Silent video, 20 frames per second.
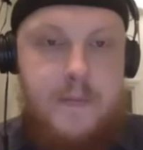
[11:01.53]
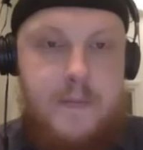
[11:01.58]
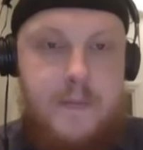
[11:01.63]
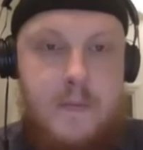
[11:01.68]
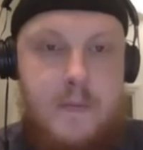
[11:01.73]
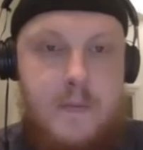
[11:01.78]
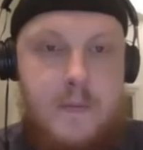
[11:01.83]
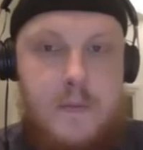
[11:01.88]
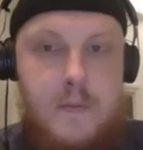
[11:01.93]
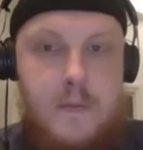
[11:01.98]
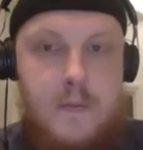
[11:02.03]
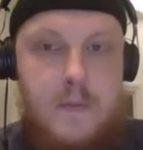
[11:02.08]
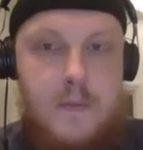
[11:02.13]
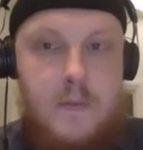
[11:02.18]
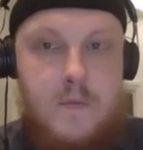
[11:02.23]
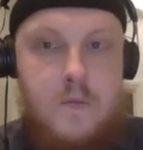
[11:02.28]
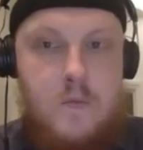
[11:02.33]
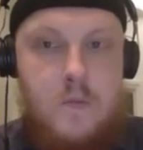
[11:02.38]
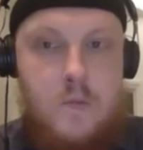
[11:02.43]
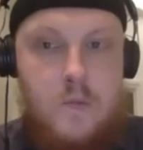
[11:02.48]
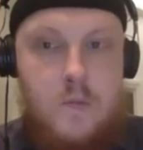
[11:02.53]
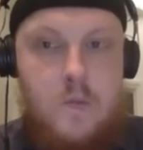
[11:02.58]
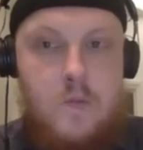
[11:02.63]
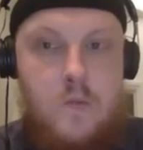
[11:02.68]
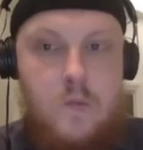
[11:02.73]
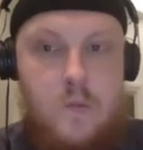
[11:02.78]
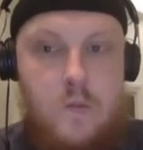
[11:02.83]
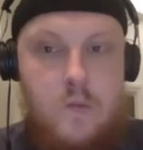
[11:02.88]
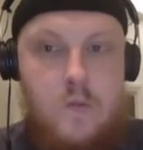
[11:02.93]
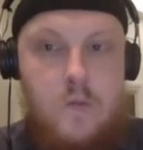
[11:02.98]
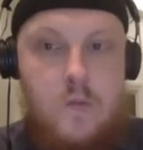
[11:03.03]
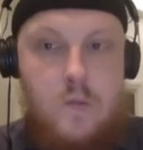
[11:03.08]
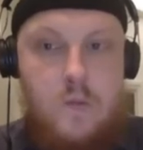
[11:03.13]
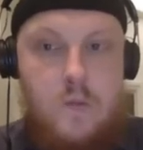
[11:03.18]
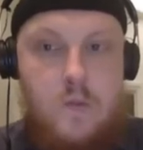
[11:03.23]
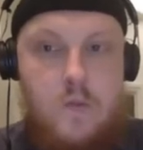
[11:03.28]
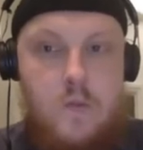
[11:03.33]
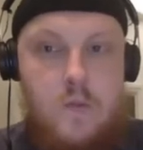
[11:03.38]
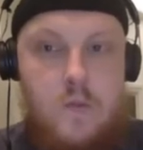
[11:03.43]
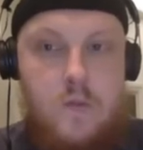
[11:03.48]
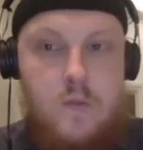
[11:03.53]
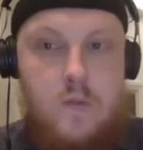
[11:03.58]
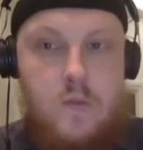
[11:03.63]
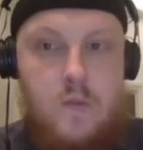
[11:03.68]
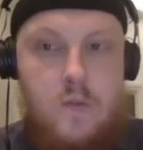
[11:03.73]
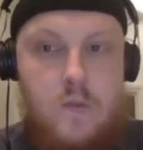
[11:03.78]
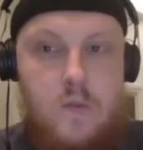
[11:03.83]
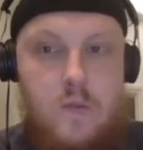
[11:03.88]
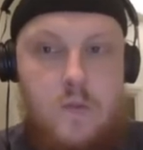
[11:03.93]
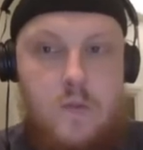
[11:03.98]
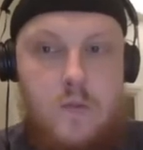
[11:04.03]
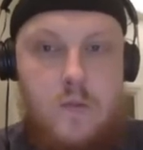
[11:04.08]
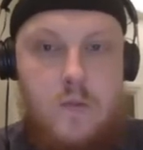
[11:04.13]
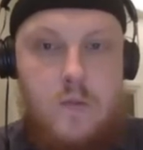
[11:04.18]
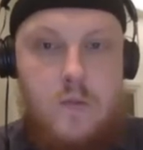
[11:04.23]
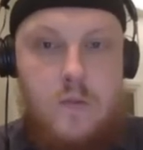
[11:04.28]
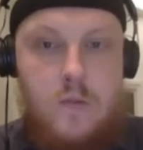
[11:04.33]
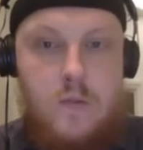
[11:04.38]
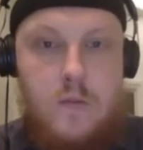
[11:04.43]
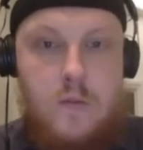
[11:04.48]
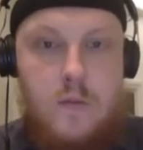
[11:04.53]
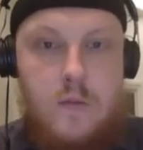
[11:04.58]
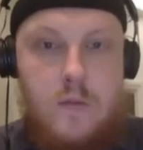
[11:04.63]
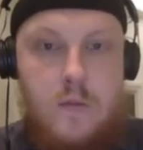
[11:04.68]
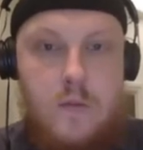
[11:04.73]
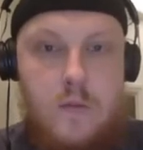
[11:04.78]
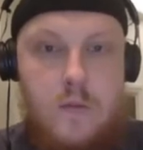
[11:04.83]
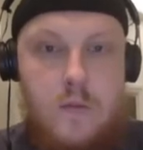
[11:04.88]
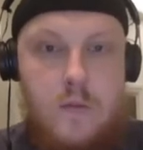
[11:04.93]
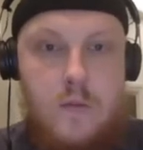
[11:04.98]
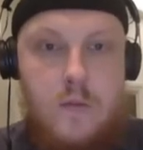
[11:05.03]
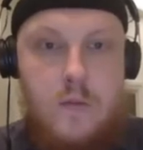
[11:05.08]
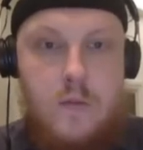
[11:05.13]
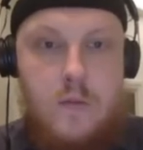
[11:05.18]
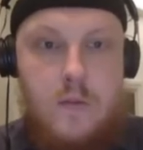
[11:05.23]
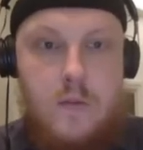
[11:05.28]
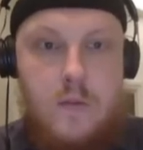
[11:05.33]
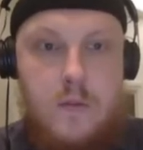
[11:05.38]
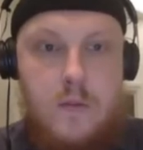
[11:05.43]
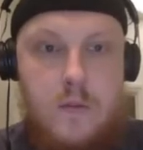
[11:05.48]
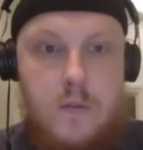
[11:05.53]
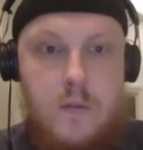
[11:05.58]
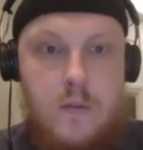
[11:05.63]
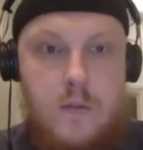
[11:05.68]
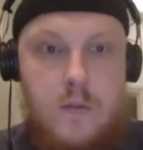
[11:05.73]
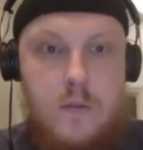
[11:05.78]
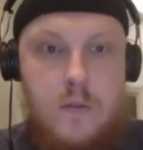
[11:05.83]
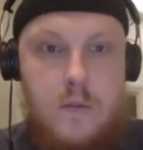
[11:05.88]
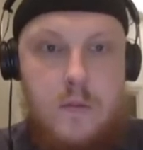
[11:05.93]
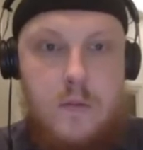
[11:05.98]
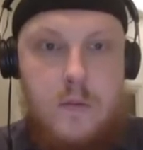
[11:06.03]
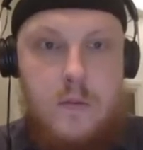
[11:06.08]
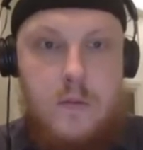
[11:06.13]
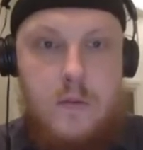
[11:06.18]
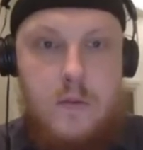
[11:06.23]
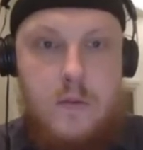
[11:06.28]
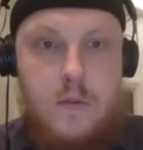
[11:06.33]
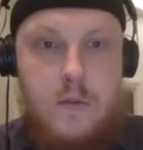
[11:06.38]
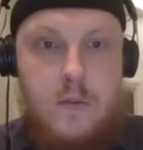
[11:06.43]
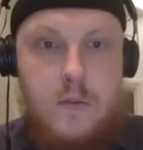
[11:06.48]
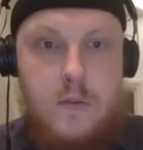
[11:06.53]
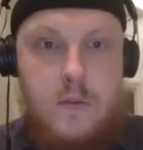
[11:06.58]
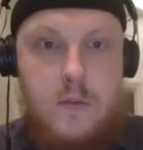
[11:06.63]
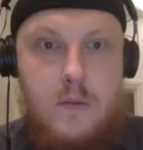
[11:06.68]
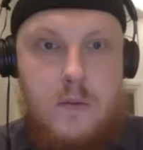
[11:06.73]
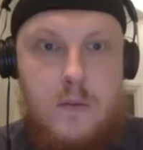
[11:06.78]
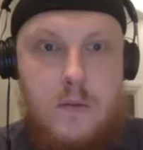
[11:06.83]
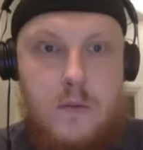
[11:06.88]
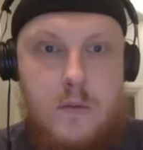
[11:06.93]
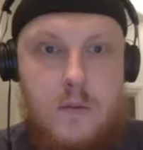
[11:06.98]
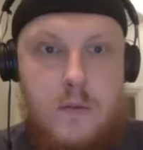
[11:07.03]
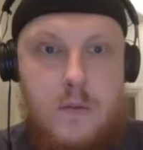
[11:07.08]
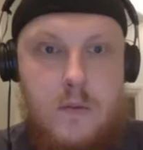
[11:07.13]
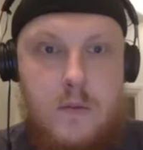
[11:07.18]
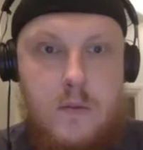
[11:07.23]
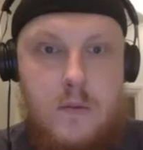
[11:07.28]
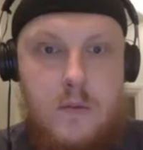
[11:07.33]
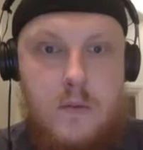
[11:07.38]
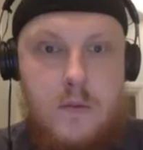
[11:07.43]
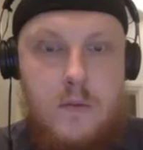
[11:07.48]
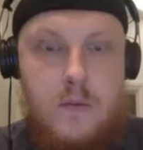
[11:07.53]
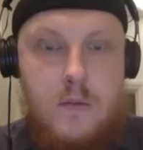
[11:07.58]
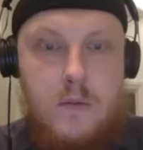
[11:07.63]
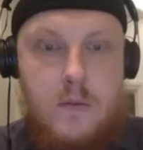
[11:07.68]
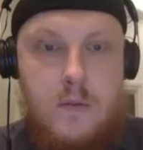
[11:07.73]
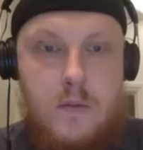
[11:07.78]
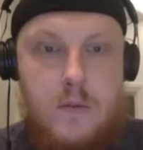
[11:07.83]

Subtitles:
This person isn't speaking.